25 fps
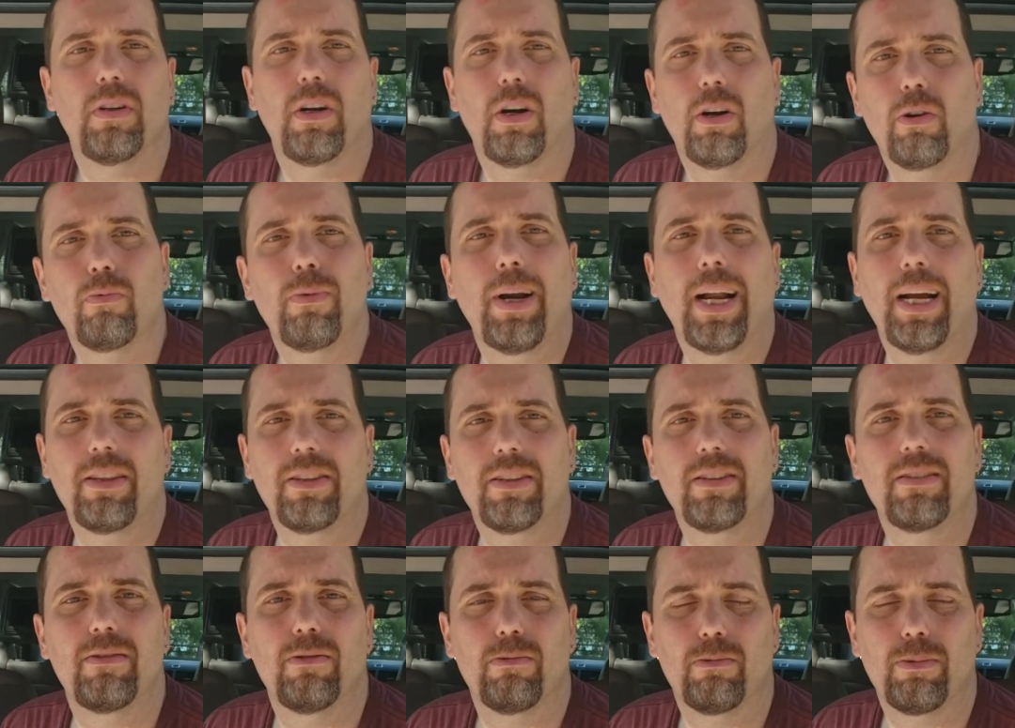
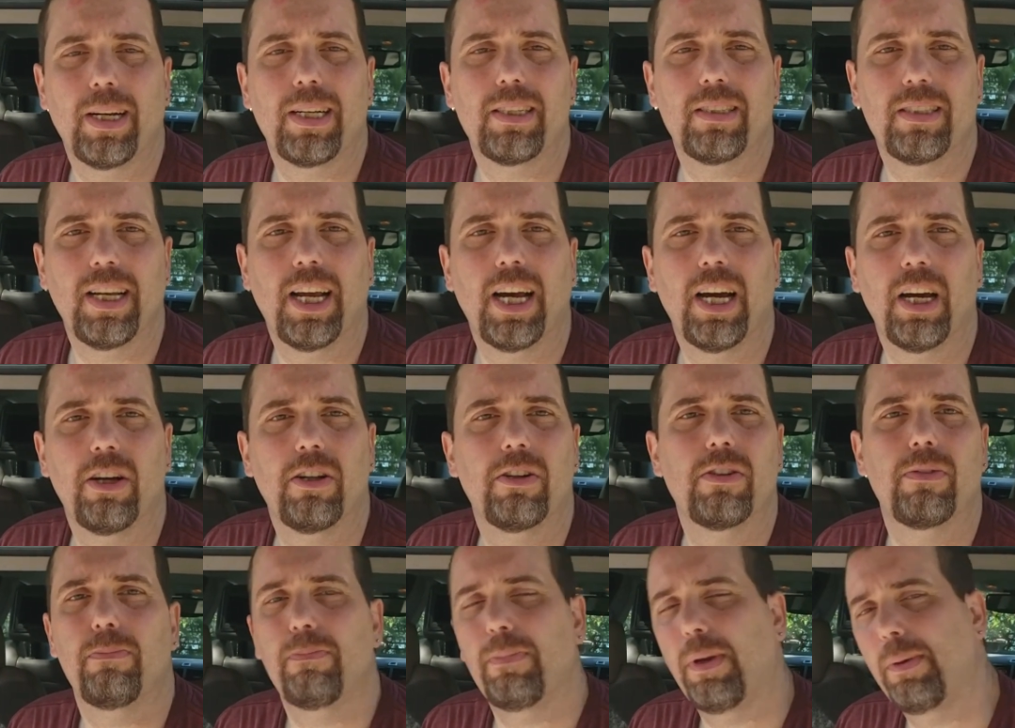around
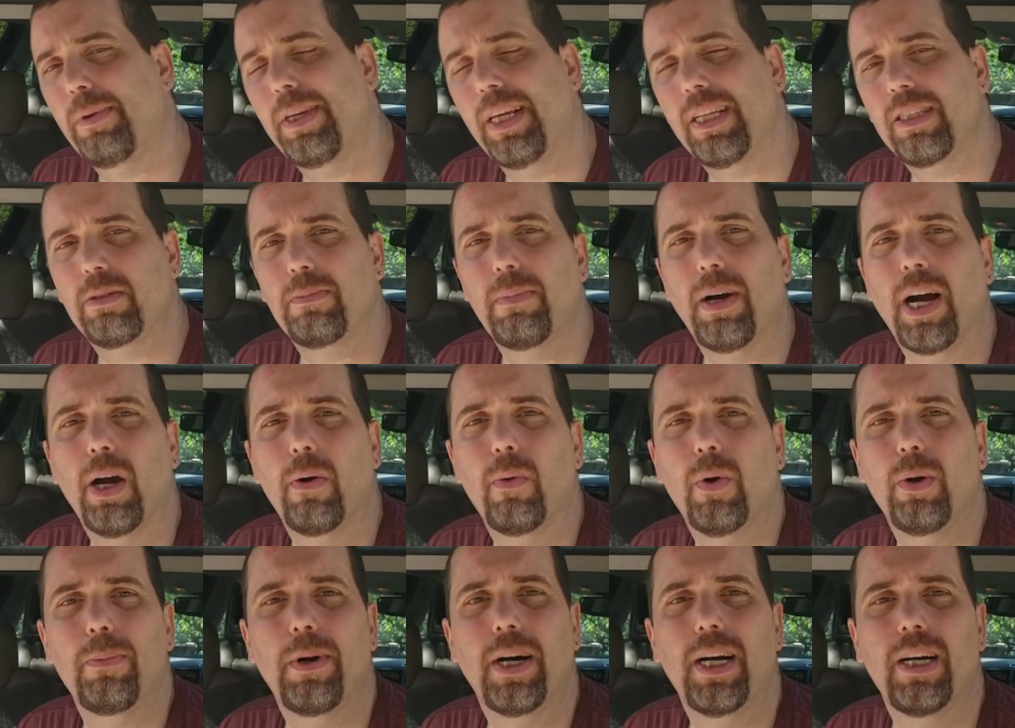town, maybe get some
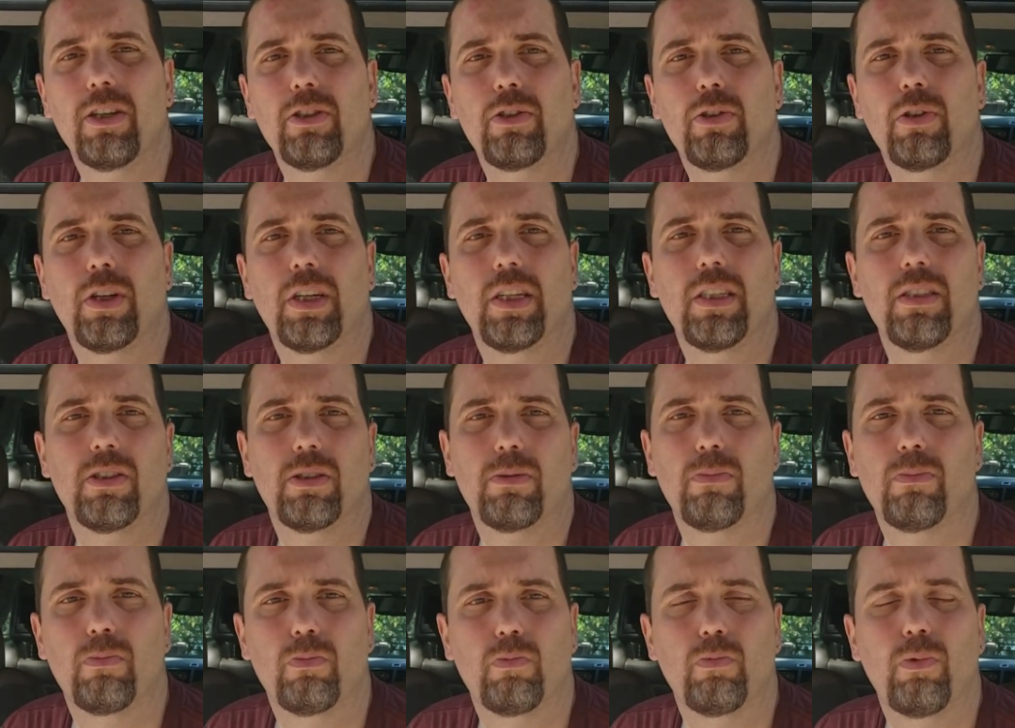highway miles on it,
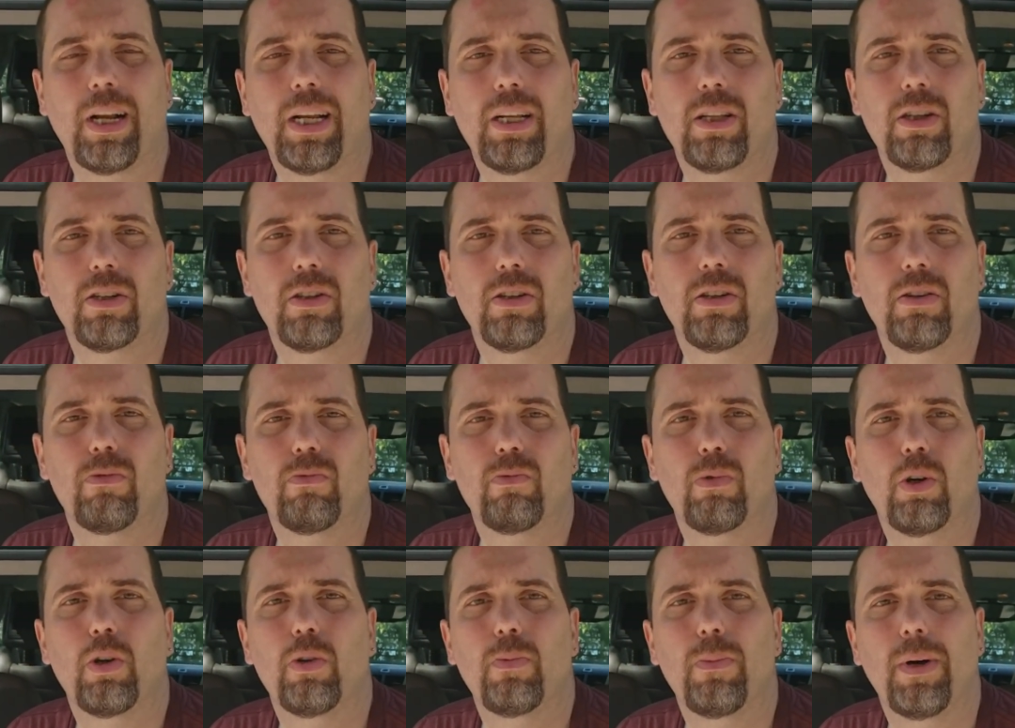some regular
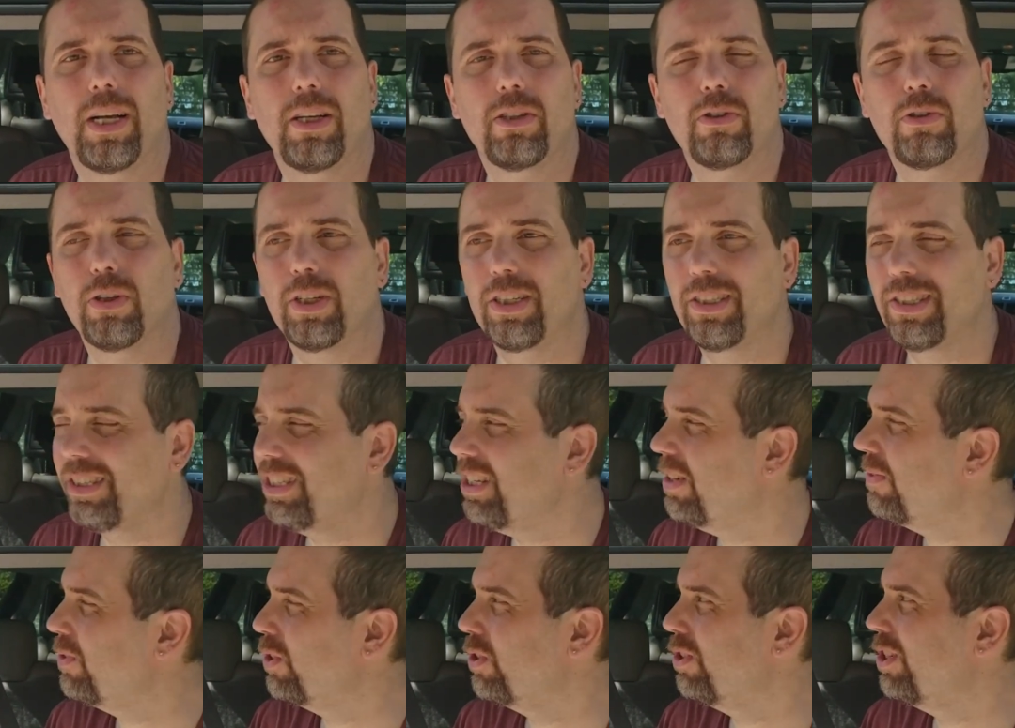road miles on it,
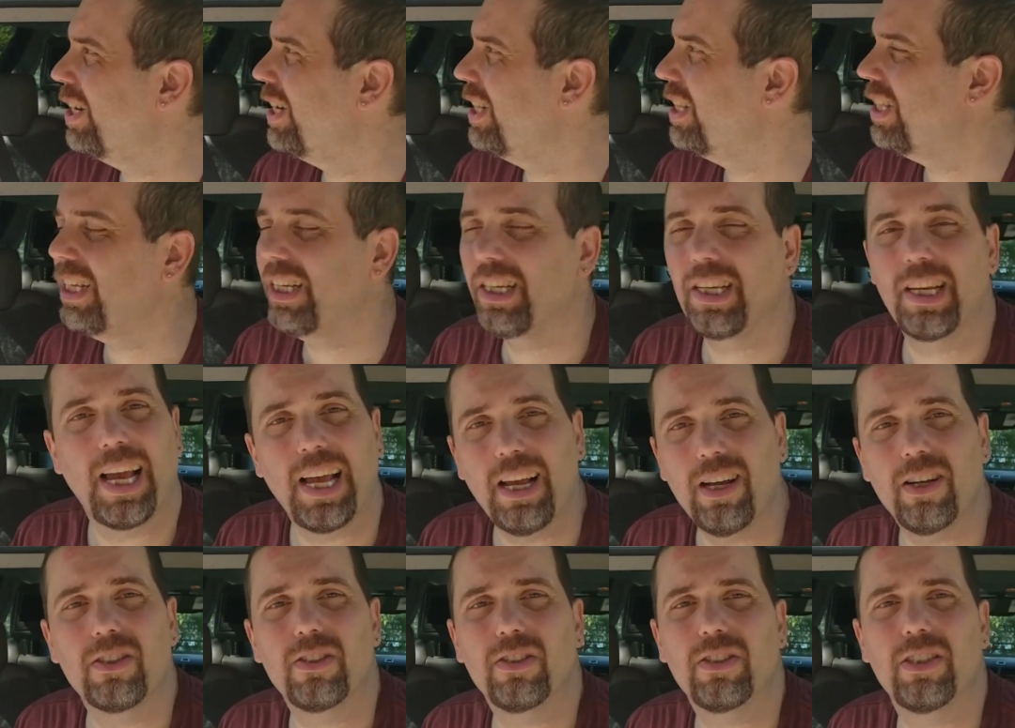see if there's anything
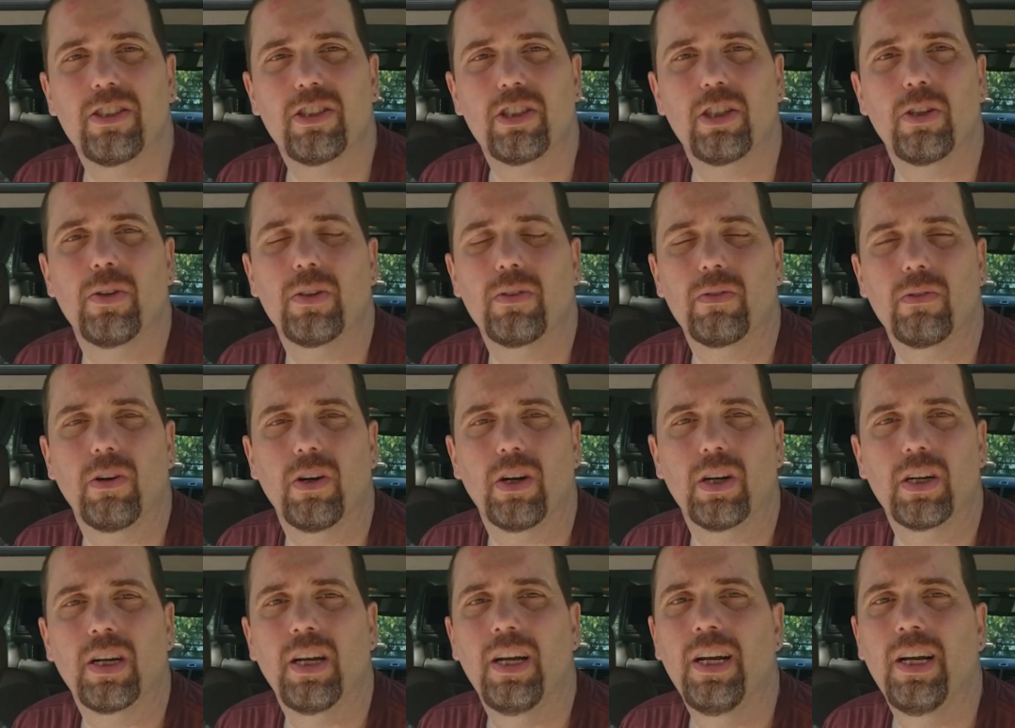else that's going wrong.